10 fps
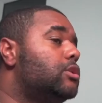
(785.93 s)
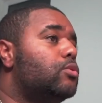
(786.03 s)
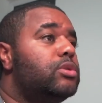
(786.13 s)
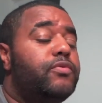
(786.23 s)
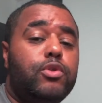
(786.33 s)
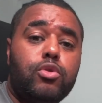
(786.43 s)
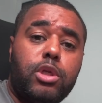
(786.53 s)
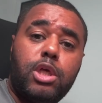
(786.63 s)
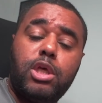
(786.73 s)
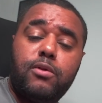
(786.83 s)
As always, if you enjoyed
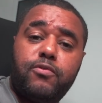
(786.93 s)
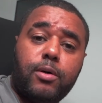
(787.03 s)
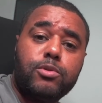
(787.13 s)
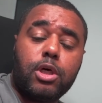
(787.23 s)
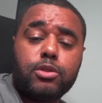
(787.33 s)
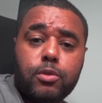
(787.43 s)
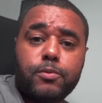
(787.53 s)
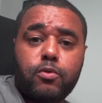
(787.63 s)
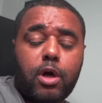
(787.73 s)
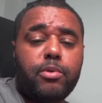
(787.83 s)
it, hit the thumbs up,
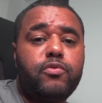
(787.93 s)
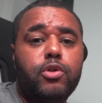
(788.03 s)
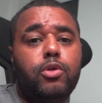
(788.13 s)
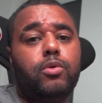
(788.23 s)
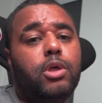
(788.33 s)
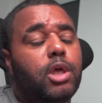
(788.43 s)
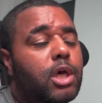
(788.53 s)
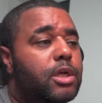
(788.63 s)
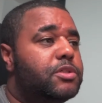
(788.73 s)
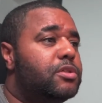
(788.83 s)
subscribe if you're new,
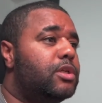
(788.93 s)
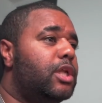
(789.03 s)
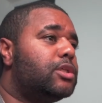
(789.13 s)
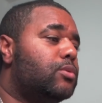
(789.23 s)
and I'll see you in the next